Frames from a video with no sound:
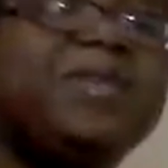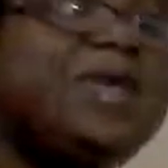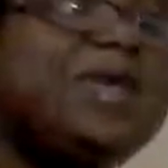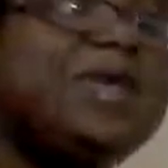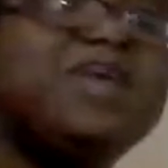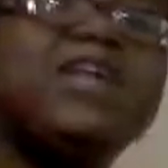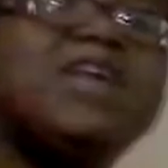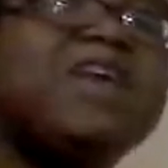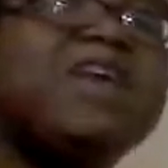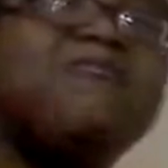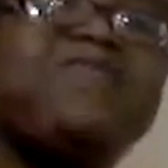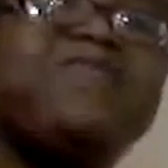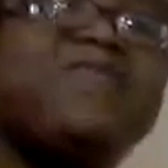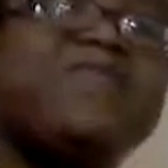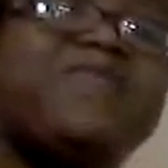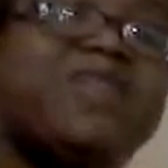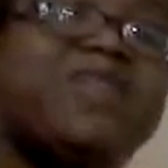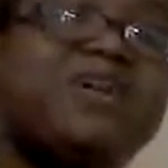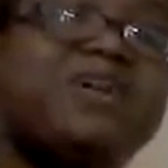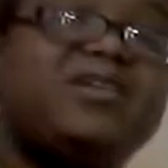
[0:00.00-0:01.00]
it never
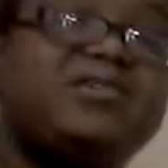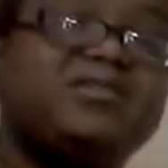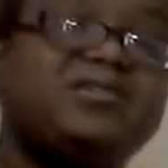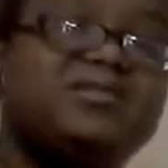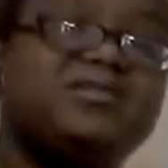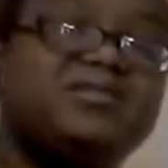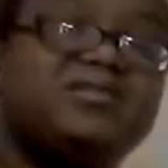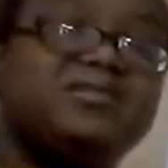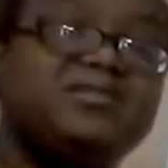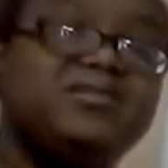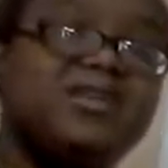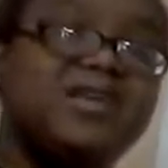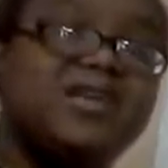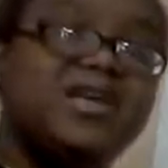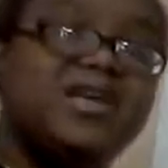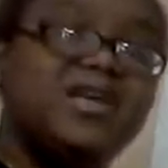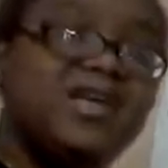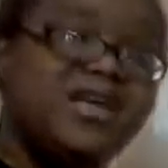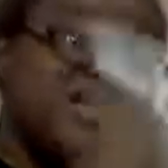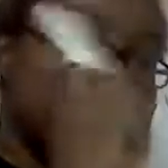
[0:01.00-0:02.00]
failed.
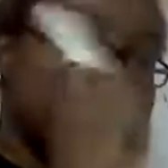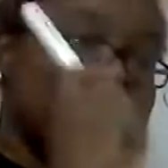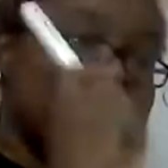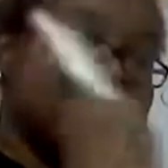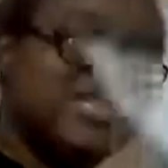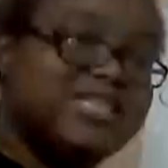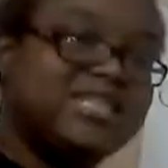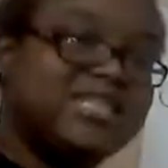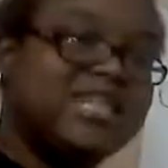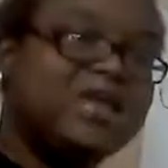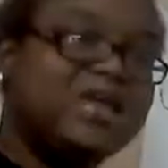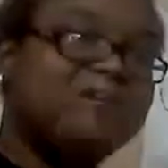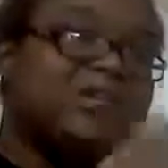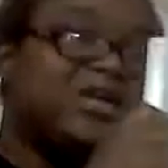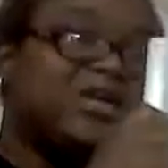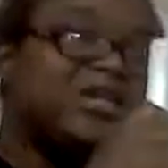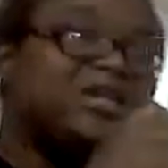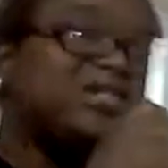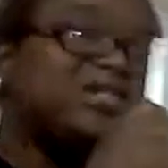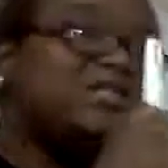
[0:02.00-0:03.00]
Each time
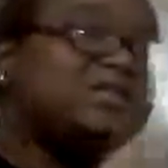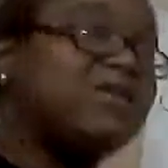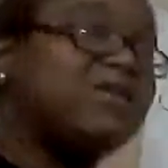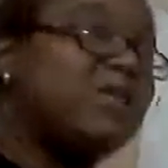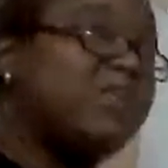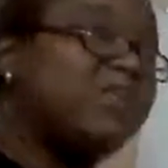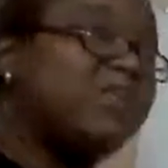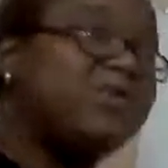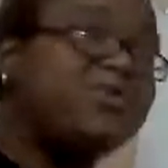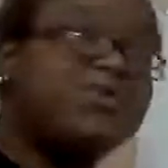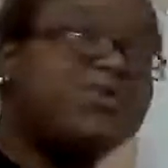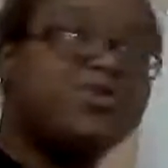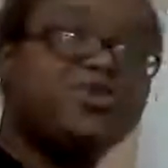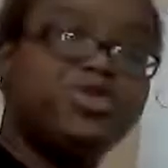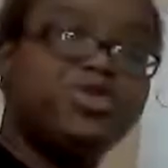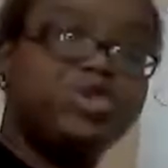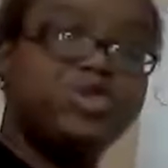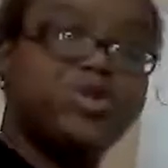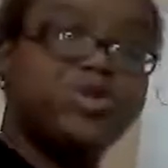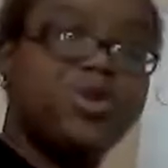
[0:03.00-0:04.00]
that he stop a
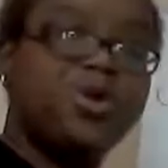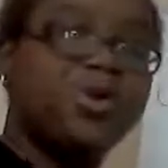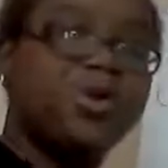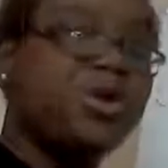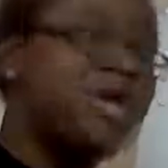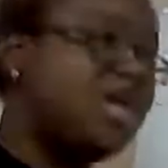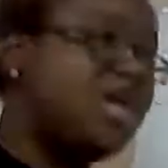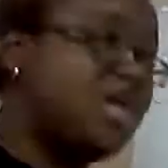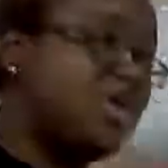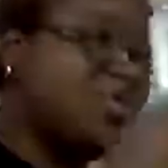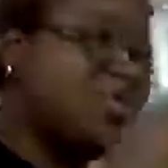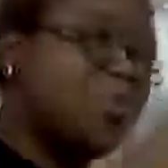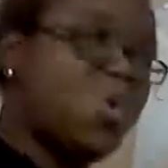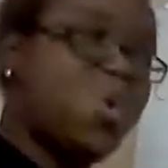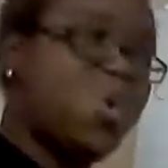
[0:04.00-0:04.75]
dirty truck, he will